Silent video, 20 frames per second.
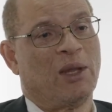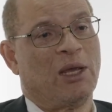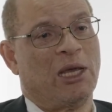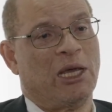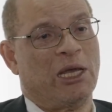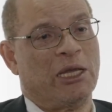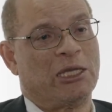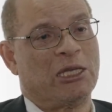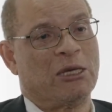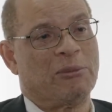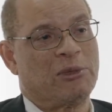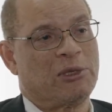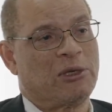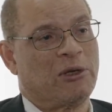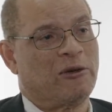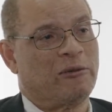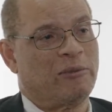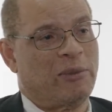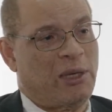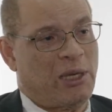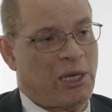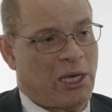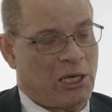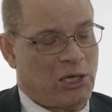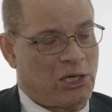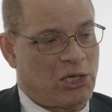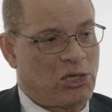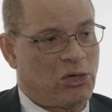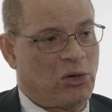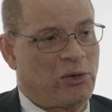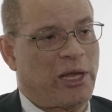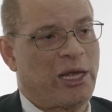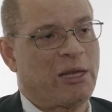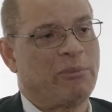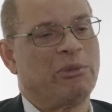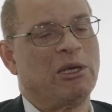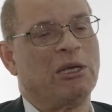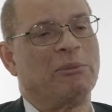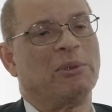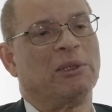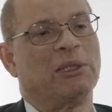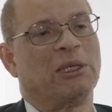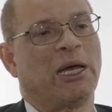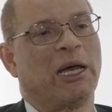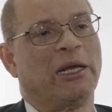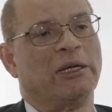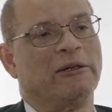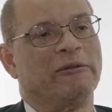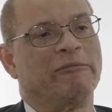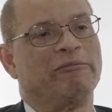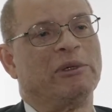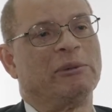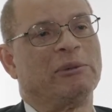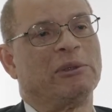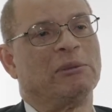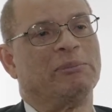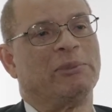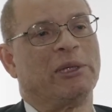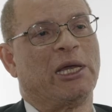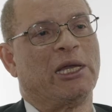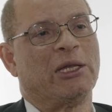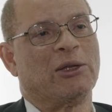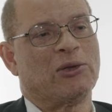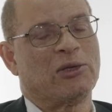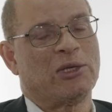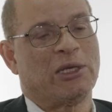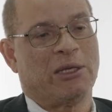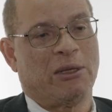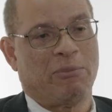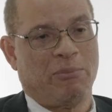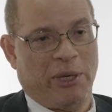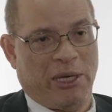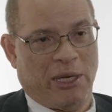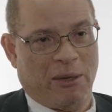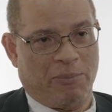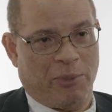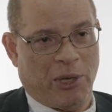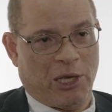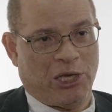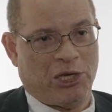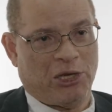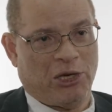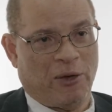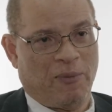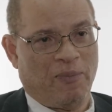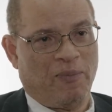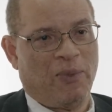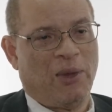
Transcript: in terms of making sure that people begin to see the bigger picture,